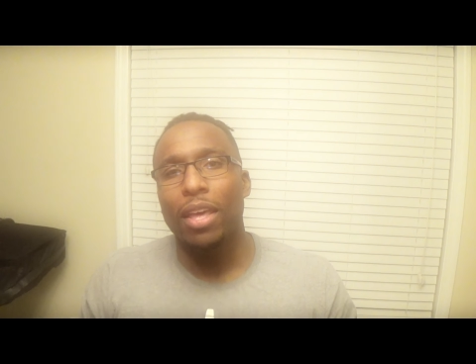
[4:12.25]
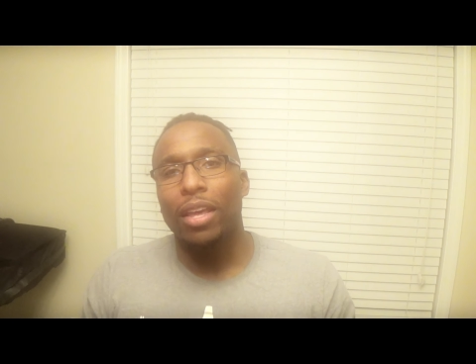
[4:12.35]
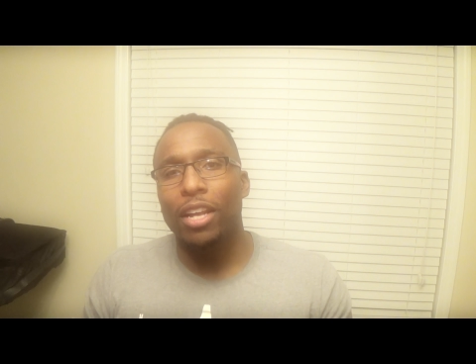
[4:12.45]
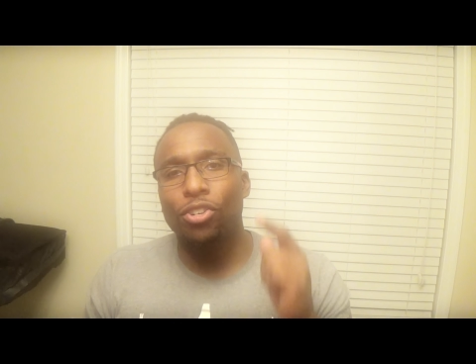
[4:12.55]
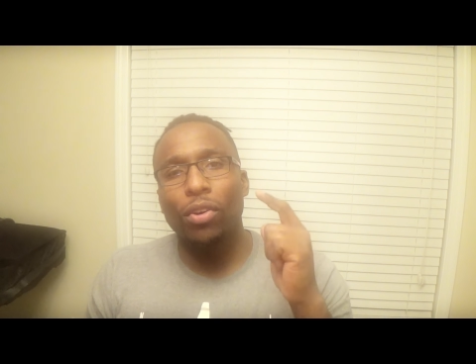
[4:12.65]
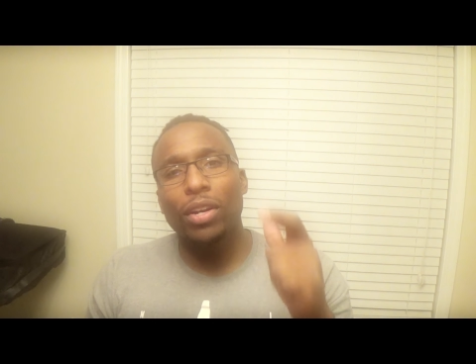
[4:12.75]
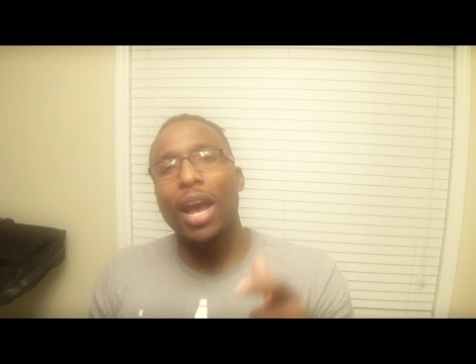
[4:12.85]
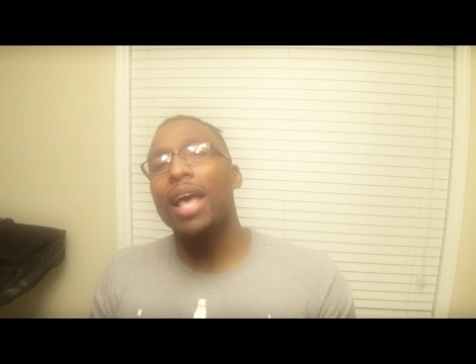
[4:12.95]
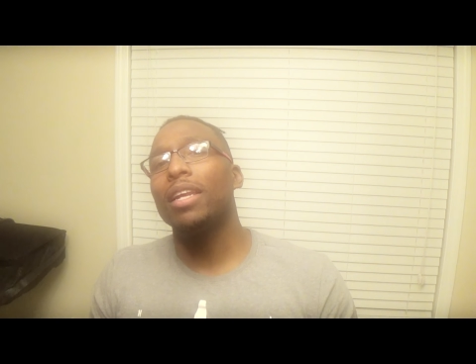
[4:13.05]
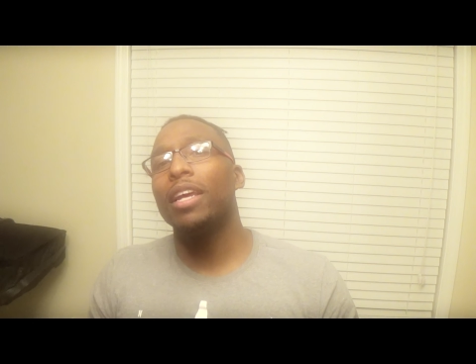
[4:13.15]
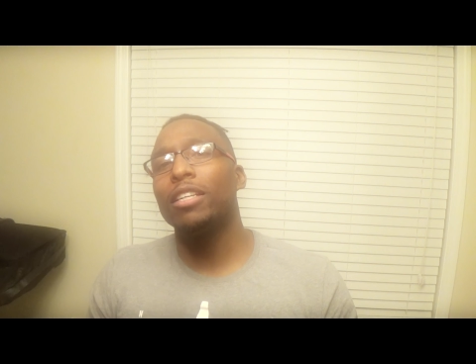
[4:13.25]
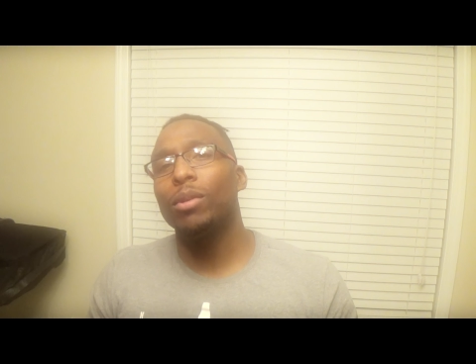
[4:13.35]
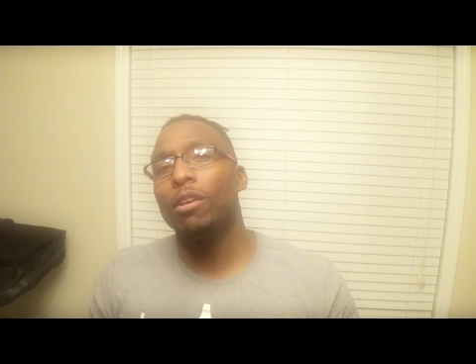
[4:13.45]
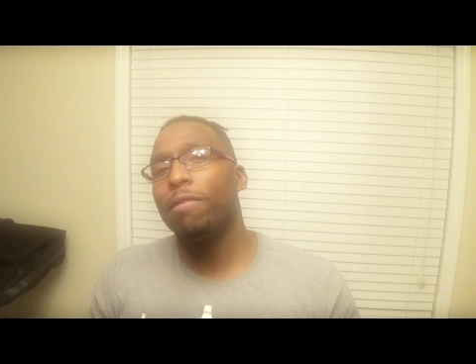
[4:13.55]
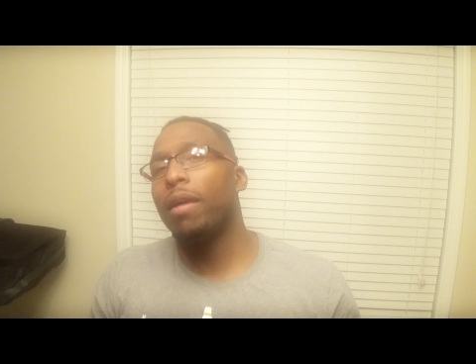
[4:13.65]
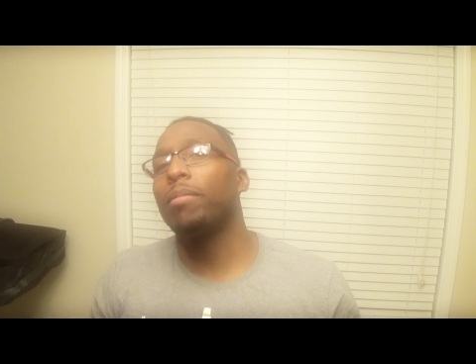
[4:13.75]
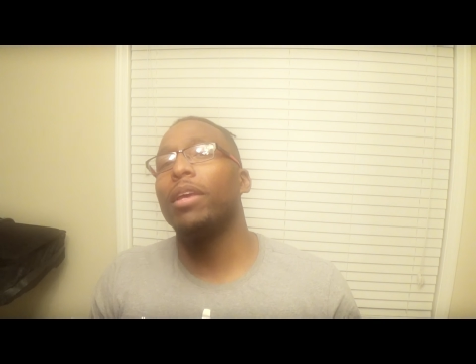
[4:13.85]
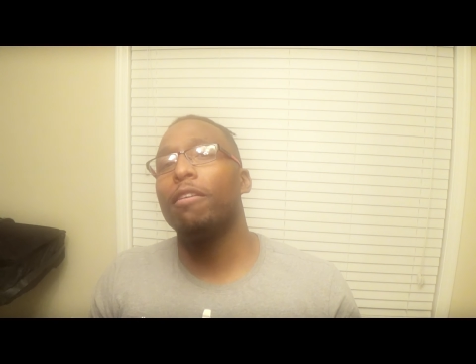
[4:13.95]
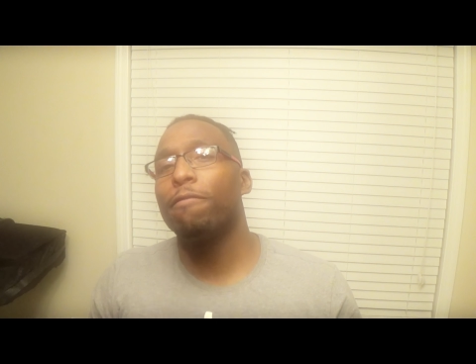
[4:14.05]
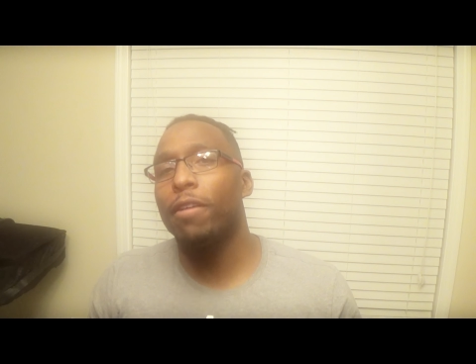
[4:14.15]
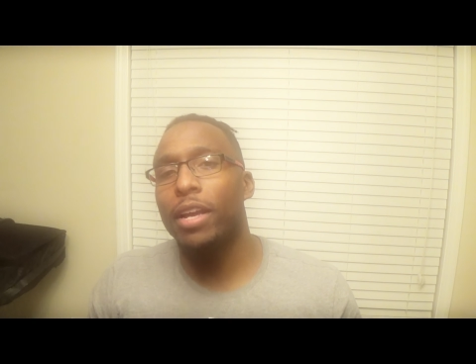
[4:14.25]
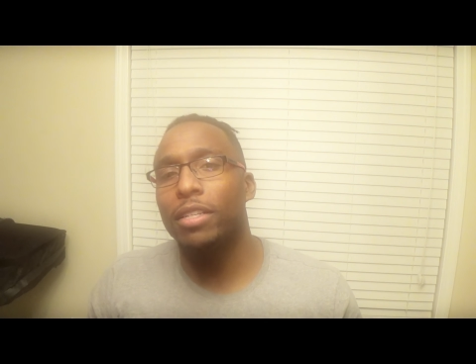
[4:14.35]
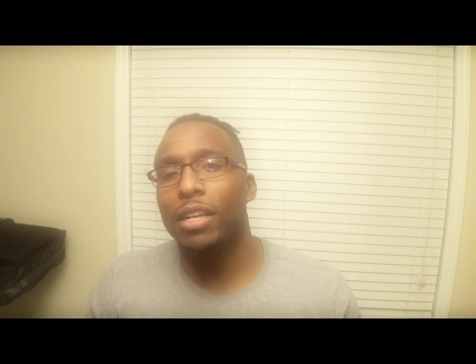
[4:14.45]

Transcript: Enjoy your holidays with your family and friends.